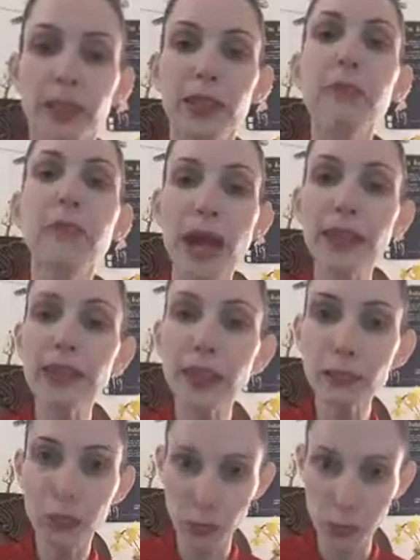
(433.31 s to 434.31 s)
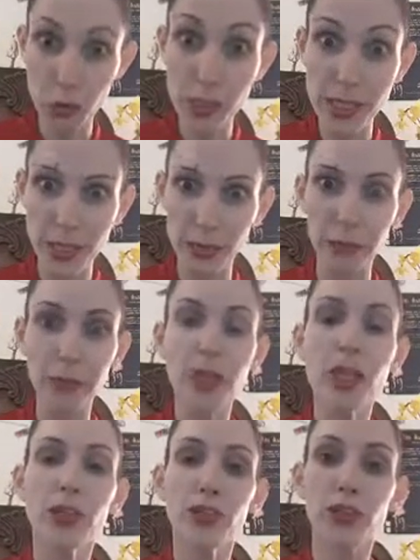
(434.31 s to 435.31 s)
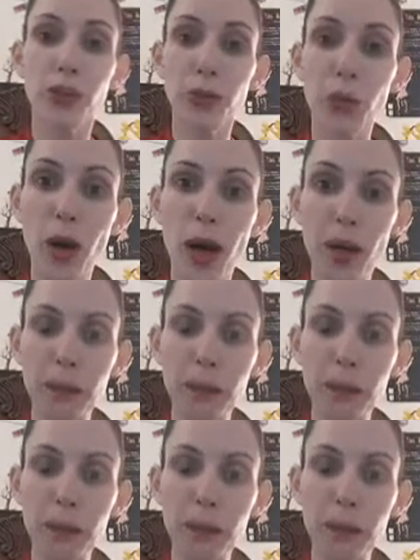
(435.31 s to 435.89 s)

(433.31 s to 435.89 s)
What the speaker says: demanding from yourself to